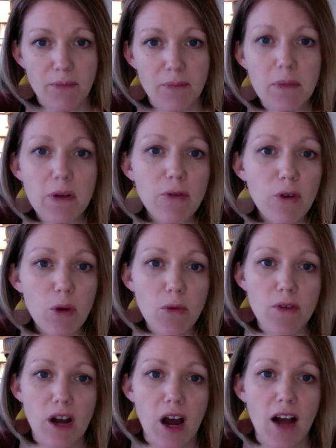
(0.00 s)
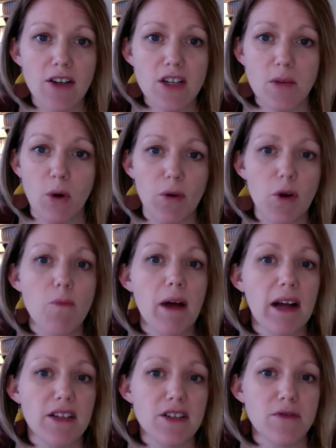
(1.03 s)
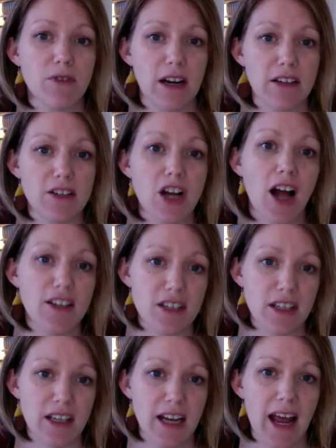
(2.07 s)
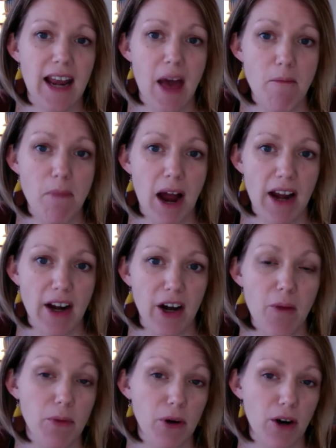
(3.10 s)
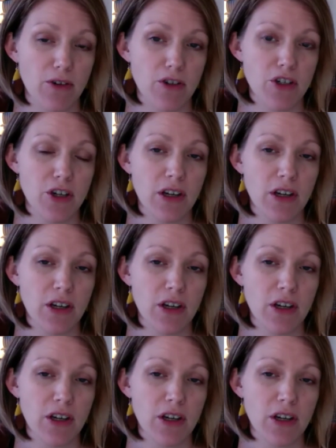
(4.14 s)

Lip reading: before moving on to the more robust French consulate and empire approach.